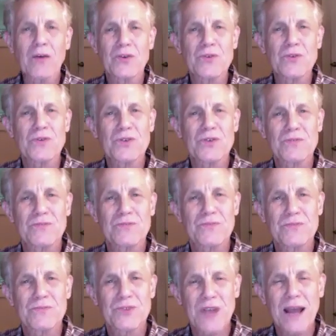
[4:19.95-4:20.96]
She was
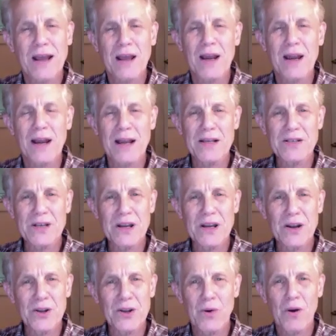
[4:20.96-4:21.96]
shaken, and I said,
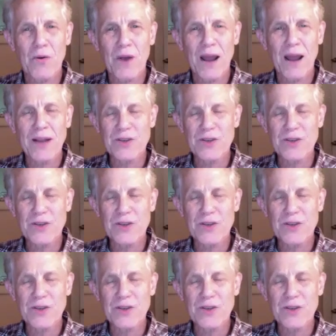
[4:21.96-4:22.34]
"Are you all right?"